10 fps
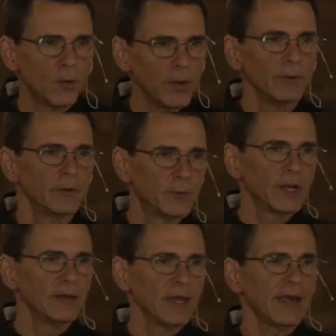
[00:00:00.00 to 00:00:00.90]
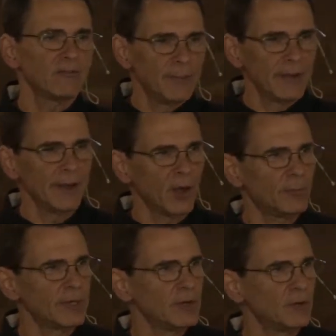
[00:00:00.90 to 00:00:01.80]
we would really have been
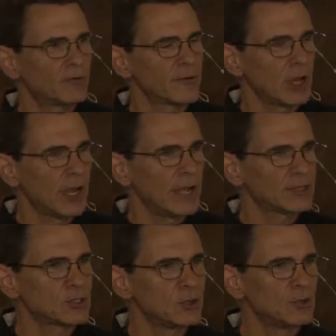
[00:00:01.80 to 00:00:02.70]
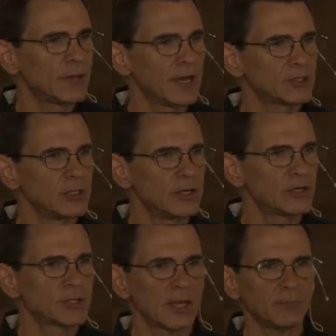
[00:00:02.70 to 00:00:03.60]
helping you for the last 2,000
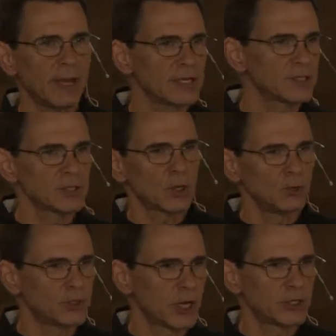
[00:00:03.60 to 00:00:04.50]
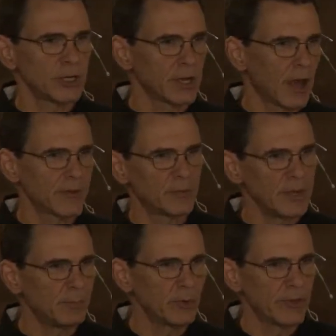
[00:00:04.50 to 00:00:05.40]
years get past this whole judging other
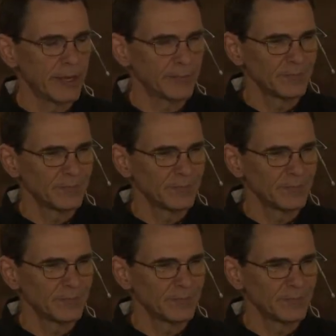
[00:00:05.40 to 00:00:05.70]
people thing.